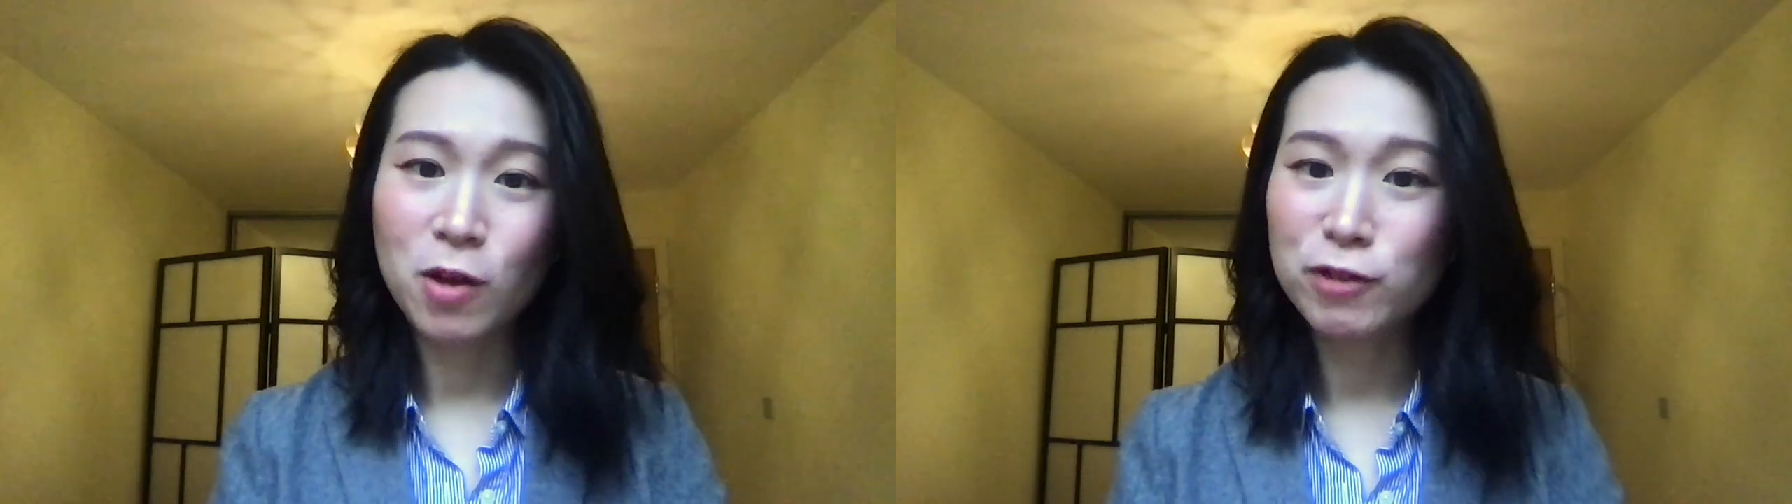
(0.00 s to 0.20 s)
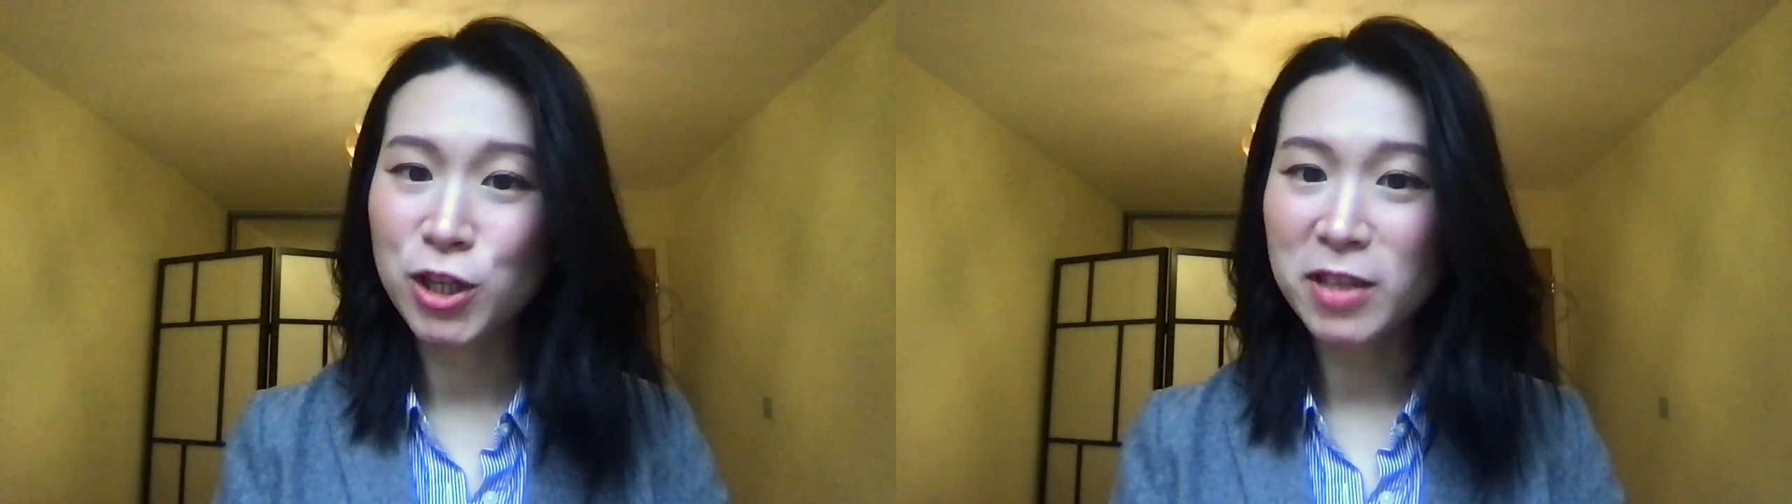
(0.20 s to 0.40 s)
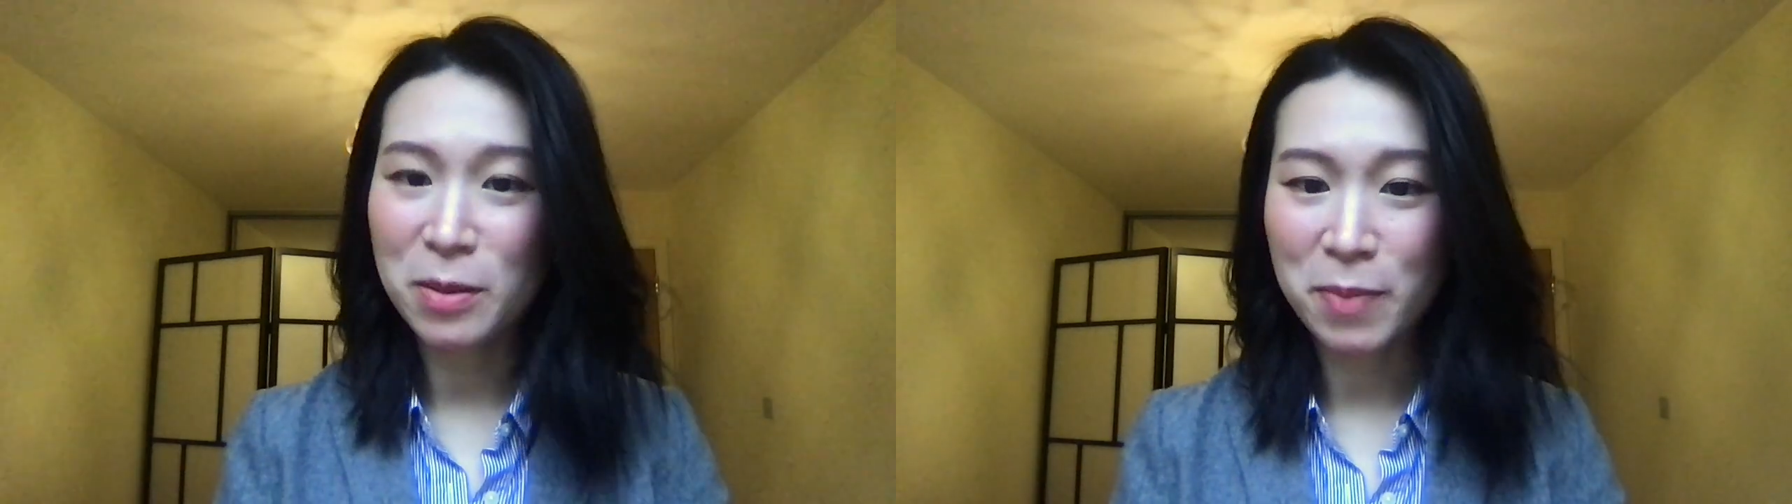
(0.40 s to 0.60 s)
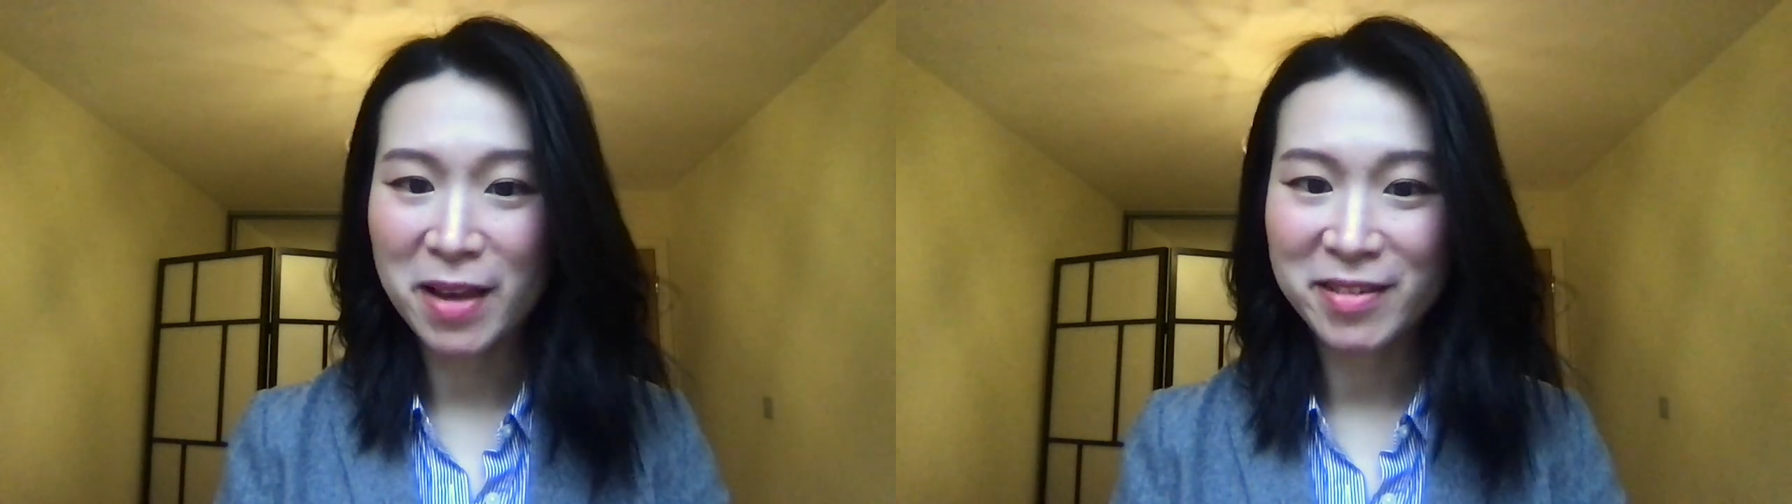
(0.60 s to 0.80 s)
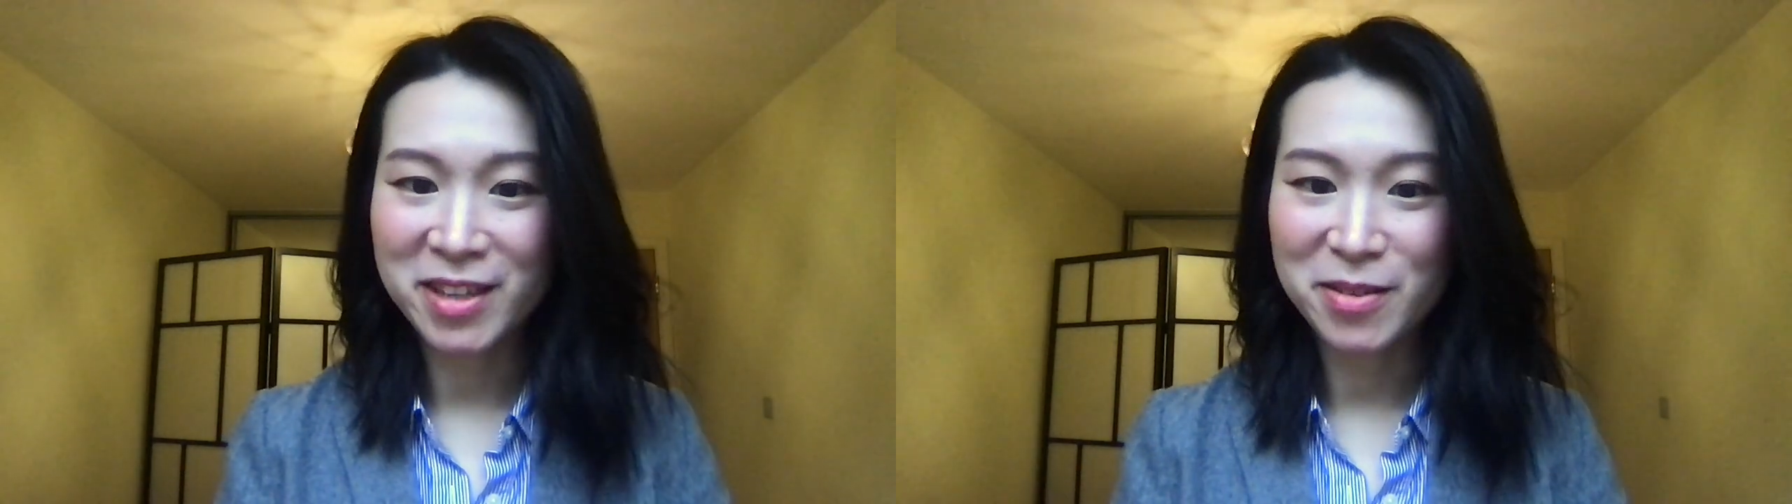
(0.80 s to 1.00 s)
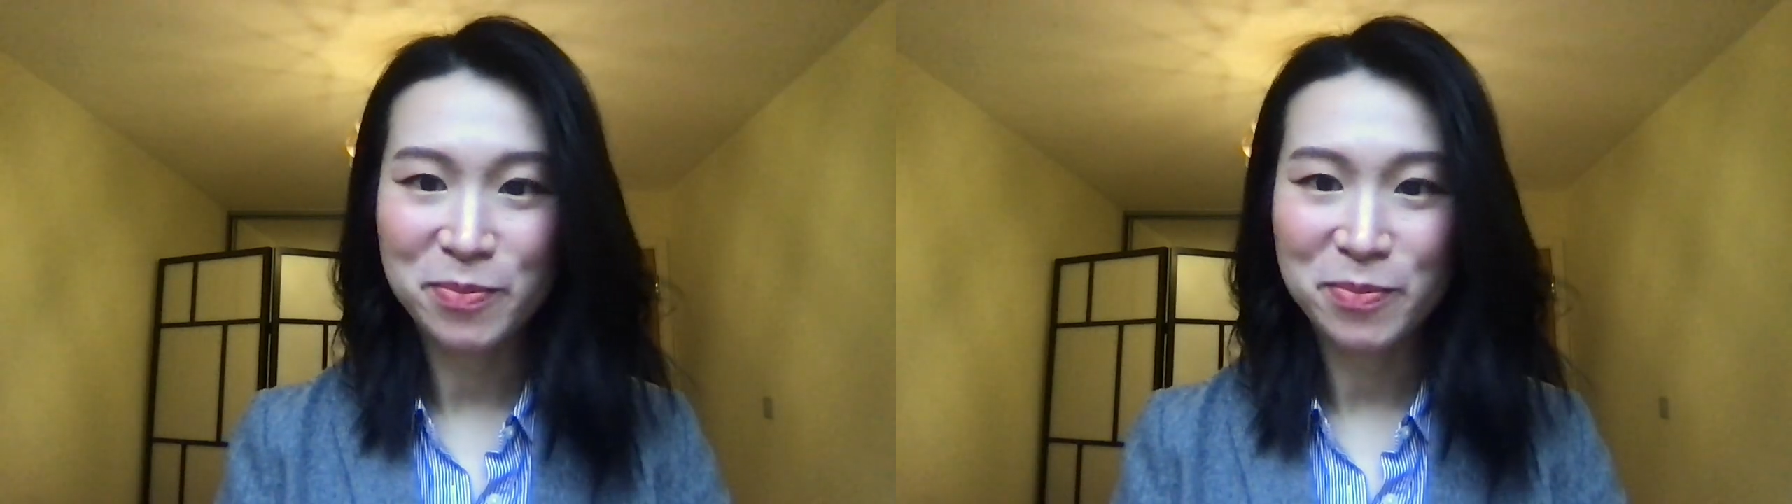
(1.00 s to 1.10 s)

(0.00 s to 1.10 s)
of joining Bendi